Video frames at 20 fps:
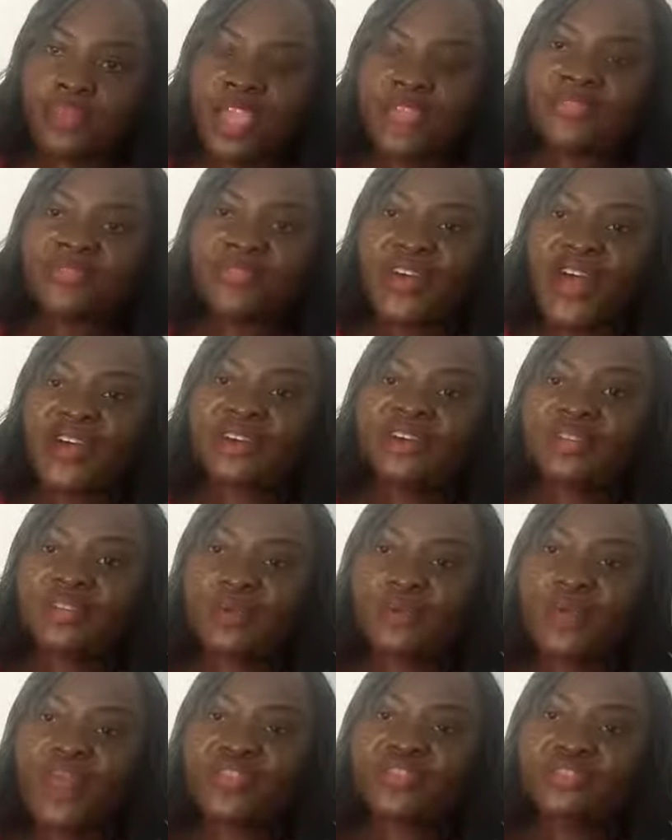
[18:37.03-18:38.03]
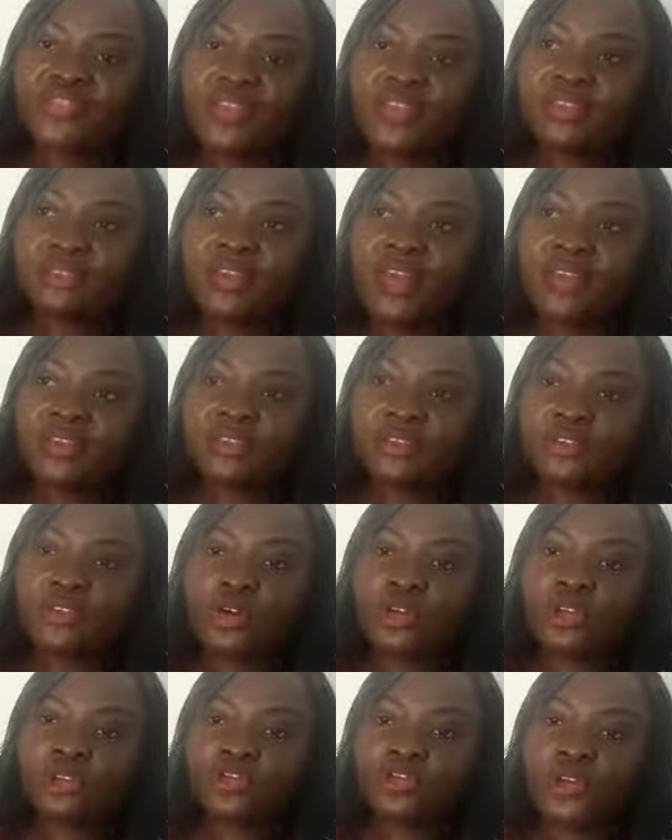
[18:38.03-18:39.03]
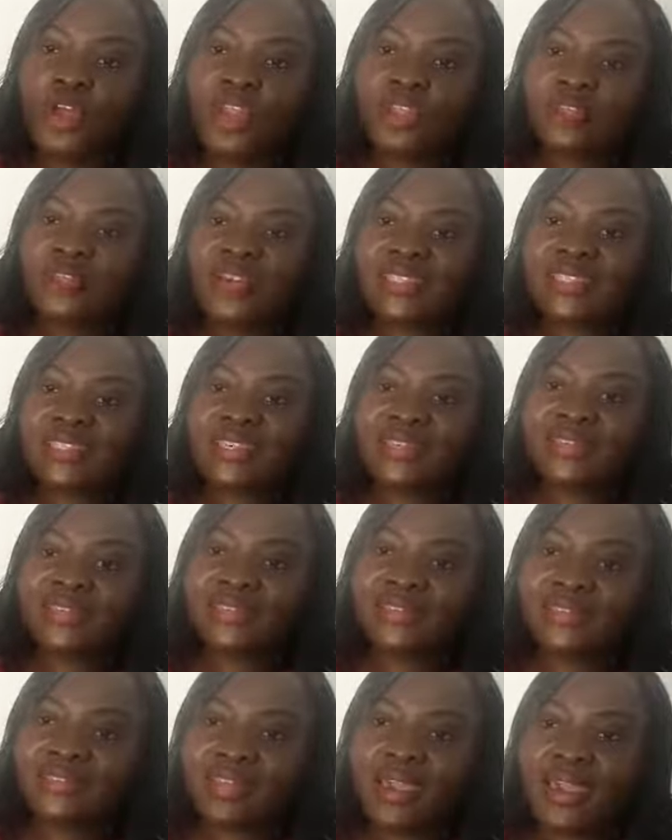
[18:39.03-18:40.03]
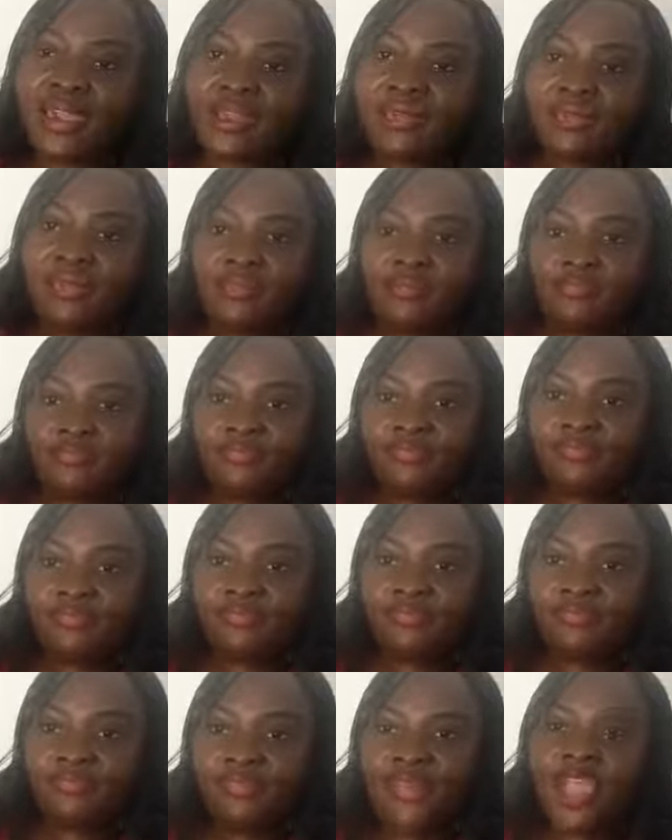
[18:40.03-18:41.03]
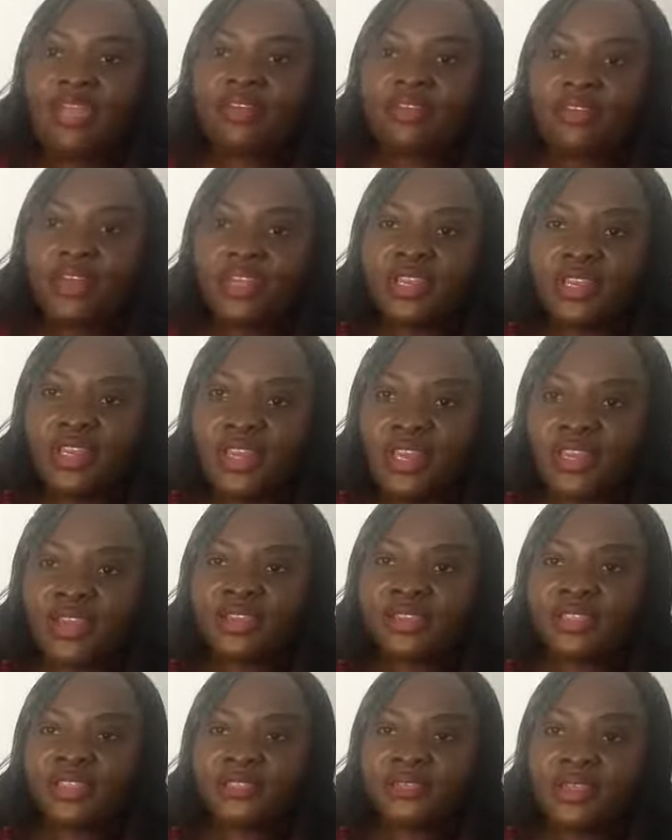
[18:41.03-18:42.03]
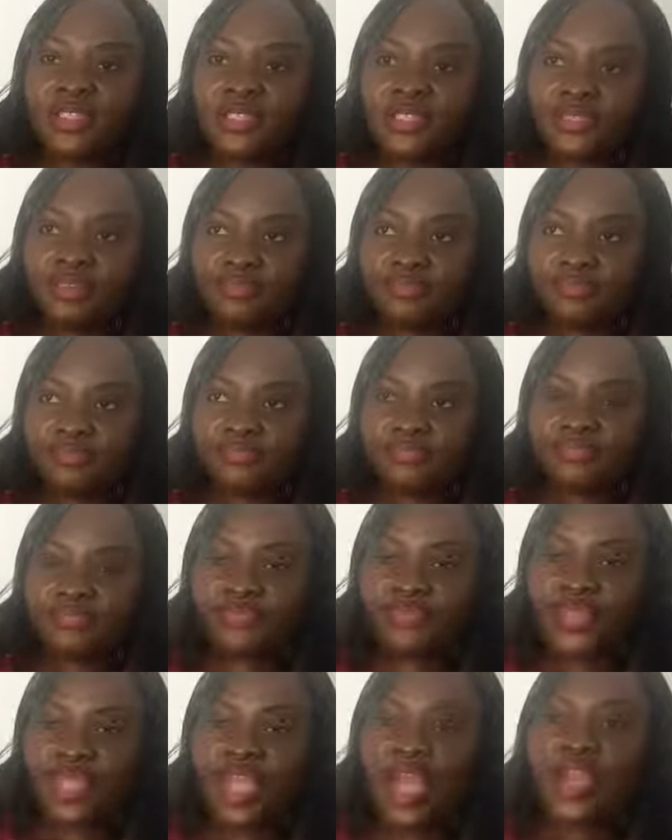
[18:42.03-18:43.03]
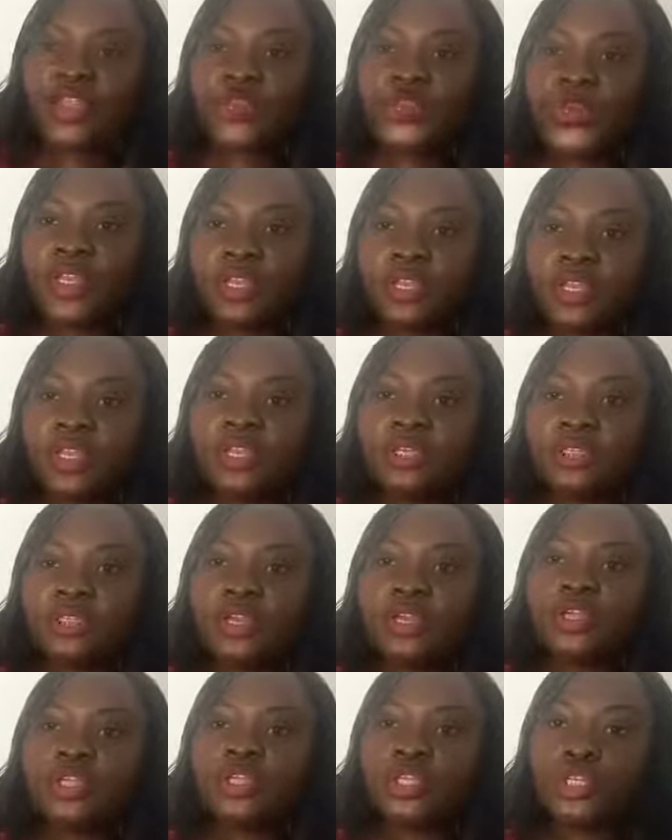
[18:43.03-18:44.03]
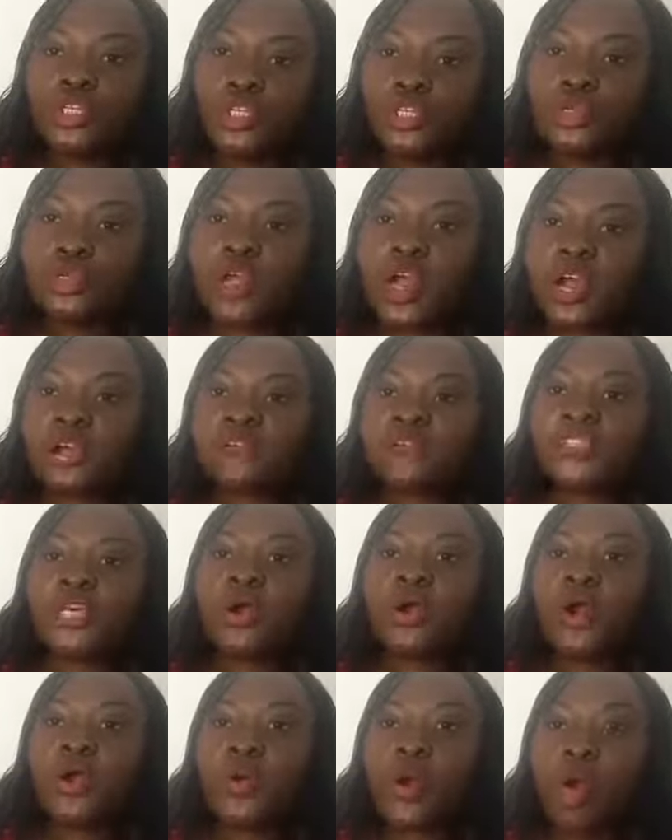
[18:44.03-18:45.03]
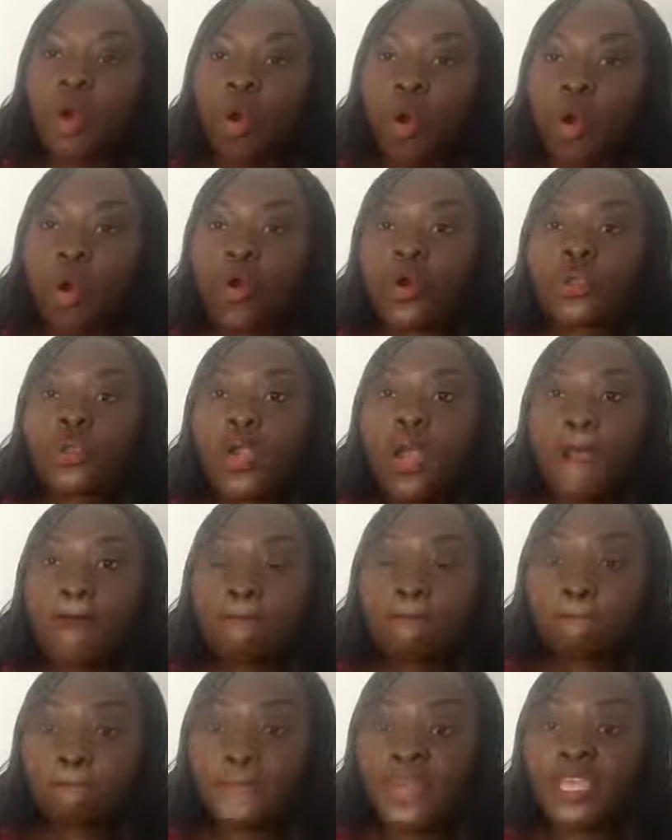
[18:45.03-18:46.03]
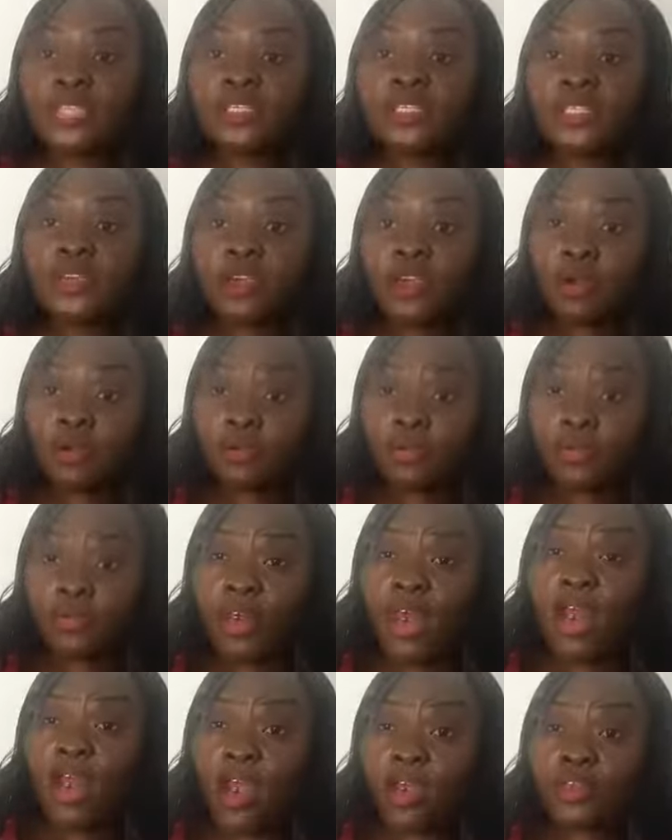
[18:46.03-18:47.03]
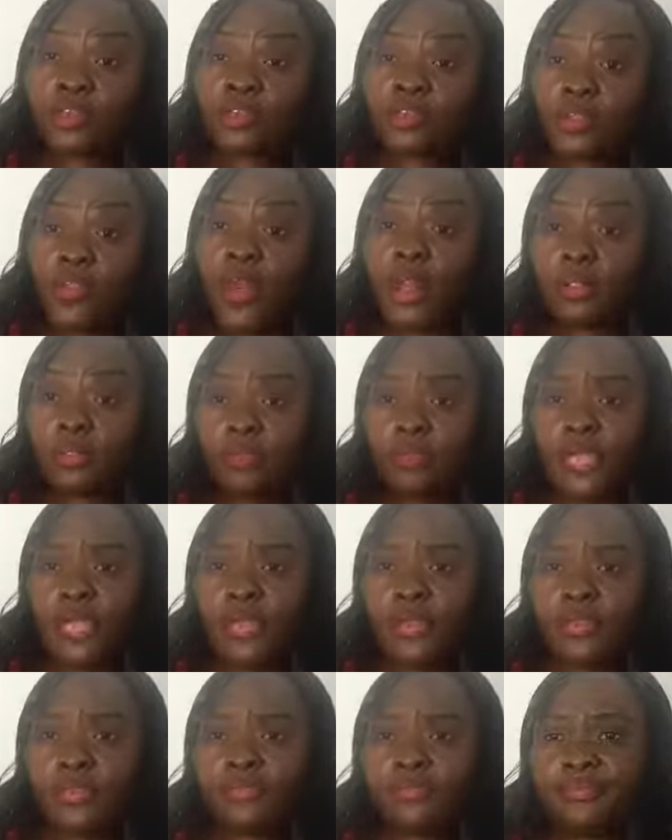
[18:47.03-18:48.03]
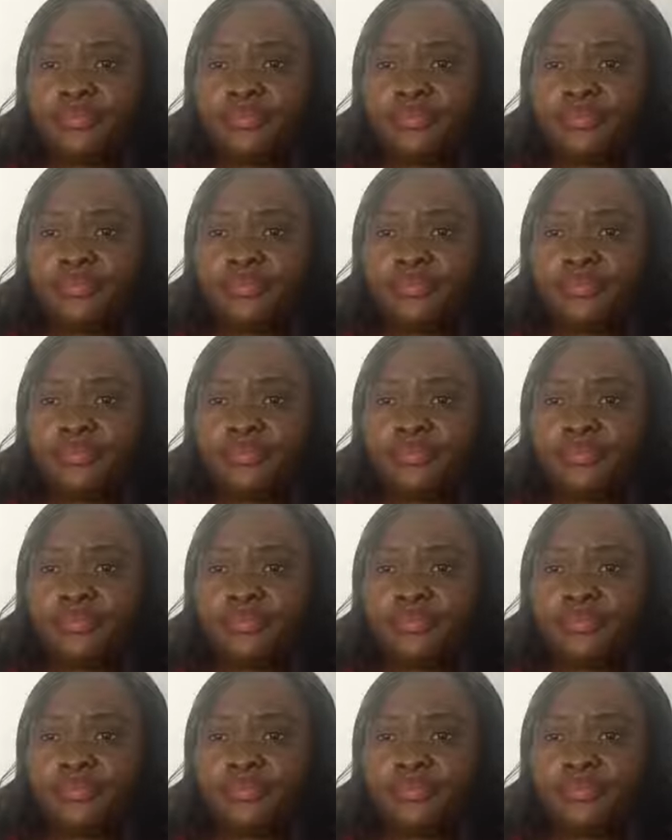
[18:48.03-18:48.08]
That is the one thing that is going to drive us insane, the negativity. And we need to look after our own mental health and well-being.